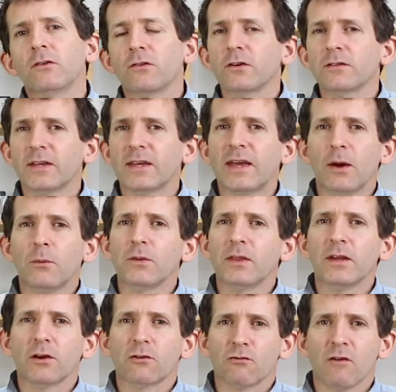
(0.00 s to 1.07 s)
as long as I can get
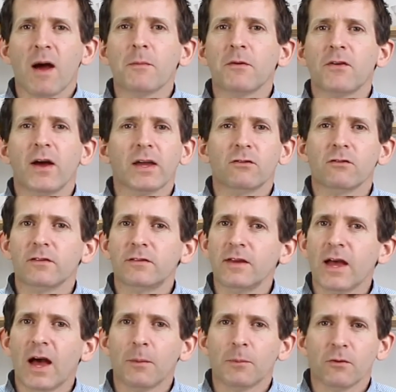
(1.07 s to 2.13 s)
within a gram of
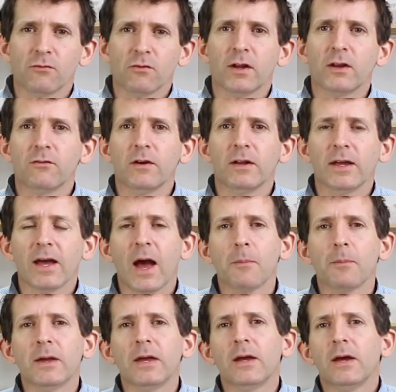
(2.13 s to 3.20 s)
accuracy, I'll be really, really
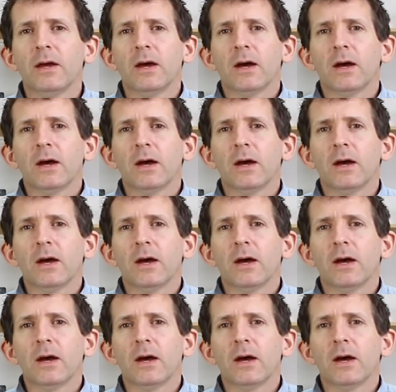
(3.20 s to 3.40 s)
happy.